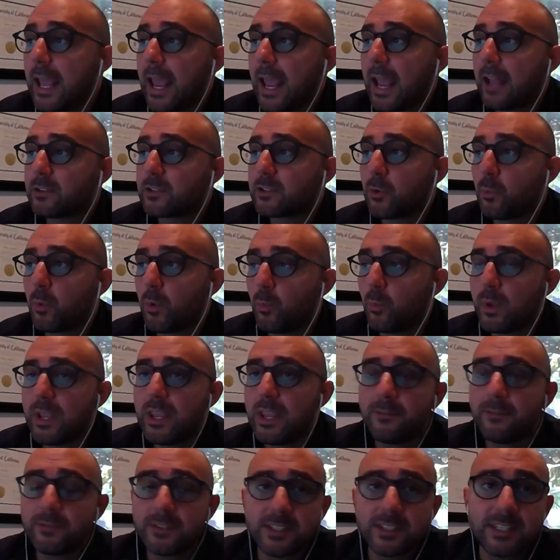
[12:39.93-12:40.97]
And so what we
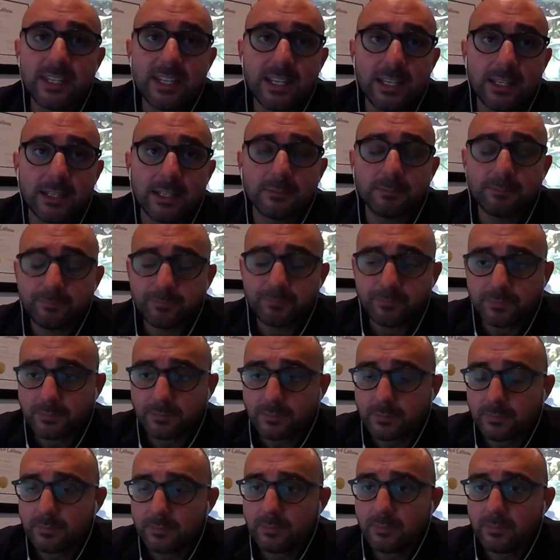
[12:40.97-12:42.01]
have seen,
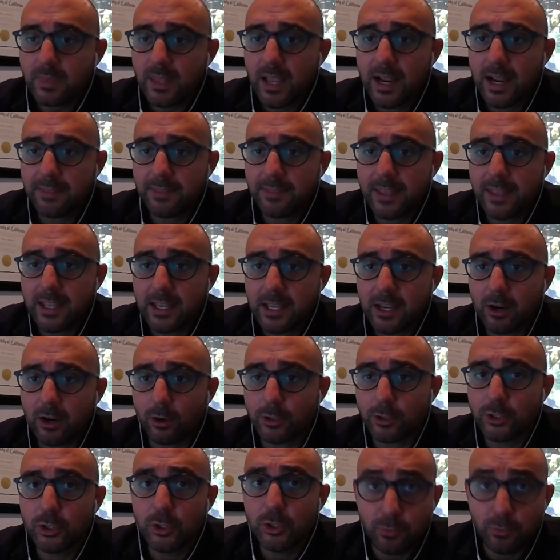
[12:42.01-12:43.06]
I think, are
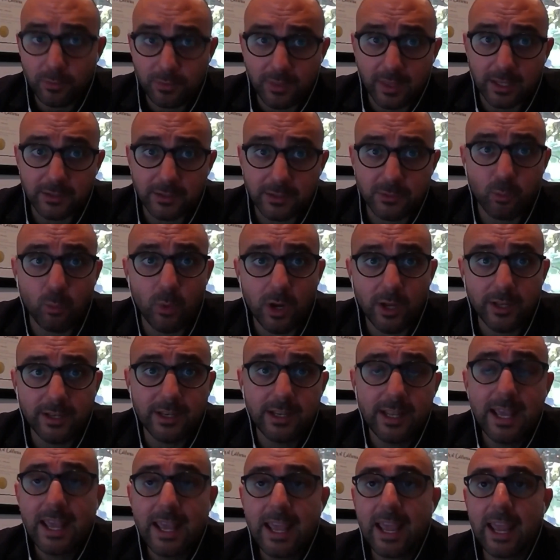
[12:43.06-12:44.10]
two things. One,
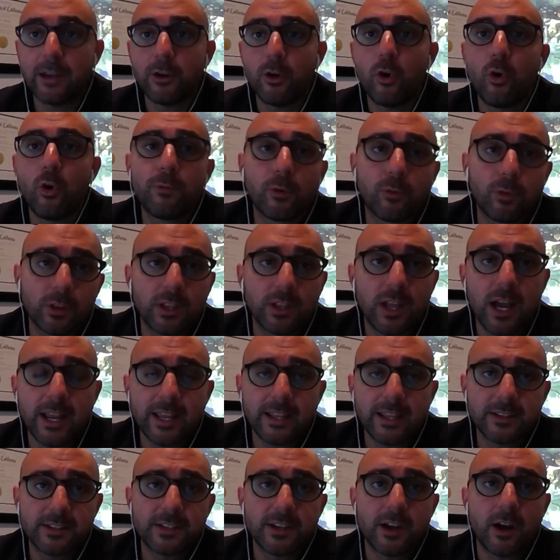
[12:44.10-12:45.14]
an
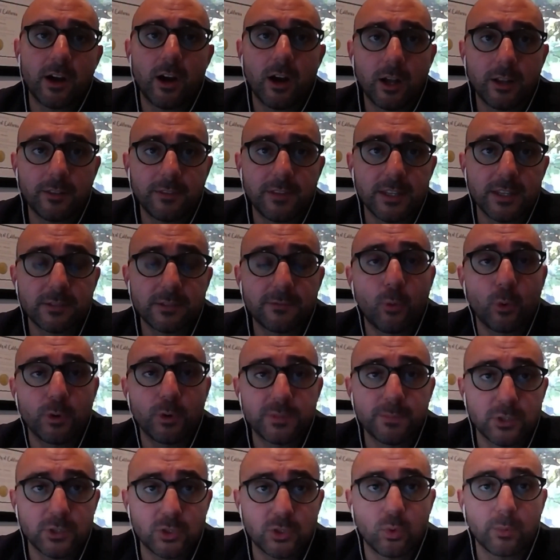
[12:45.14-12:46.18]
over-reliance on these
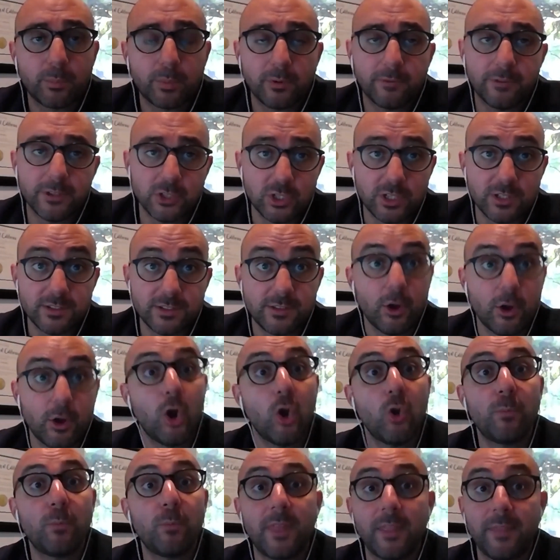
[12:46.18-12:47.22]
force majeure provisions, the
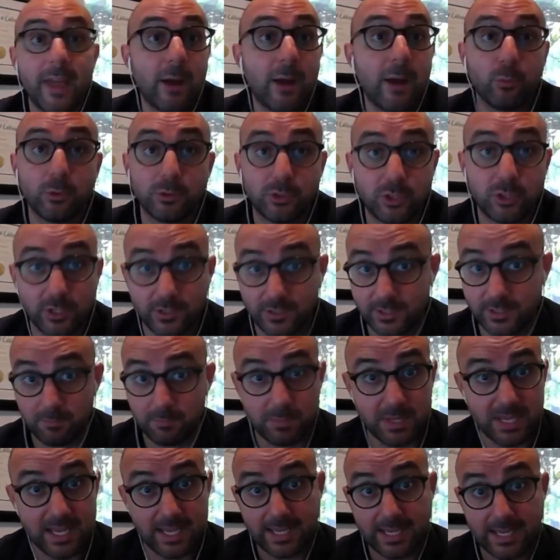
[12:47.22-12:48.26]
hope that that will just
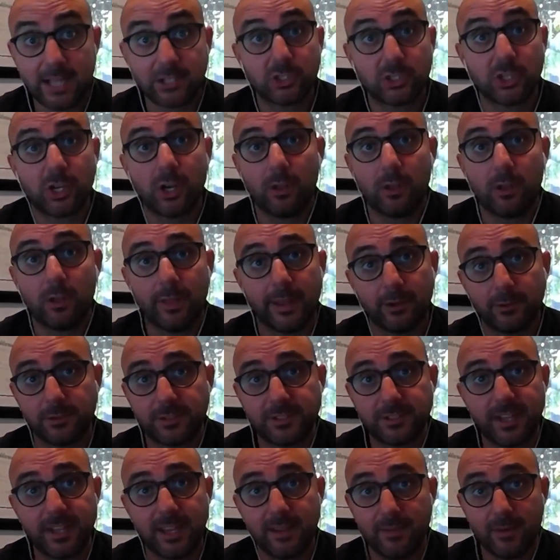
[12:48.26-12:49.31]
be a catch-all that'll
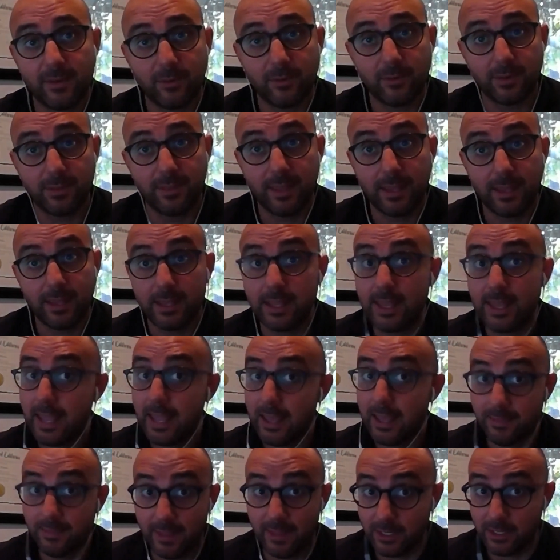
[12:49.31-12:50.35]
save everything,
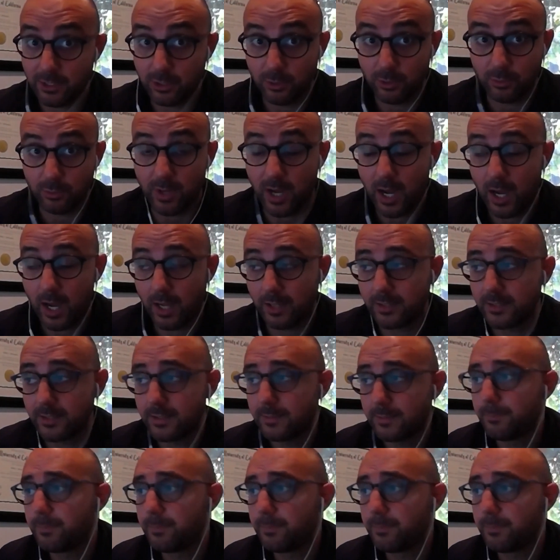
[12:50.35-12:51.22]
and they do not.